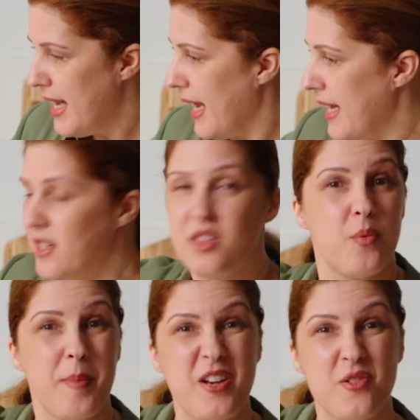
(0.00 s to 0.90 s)
And
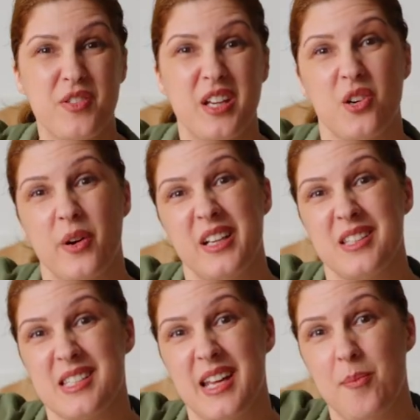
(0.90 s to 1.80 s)
the remainder of the
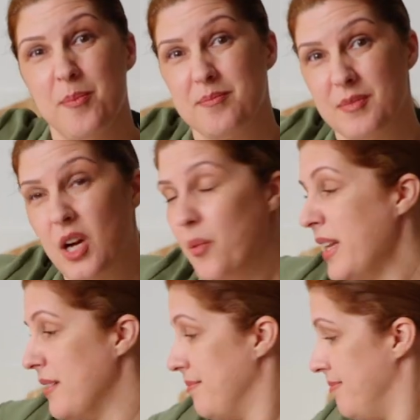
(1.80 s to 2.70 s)
ingredients now go
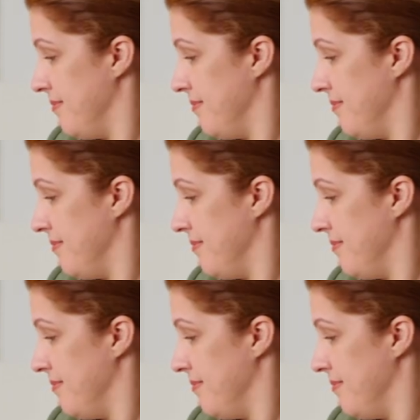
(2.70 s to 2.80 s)
in.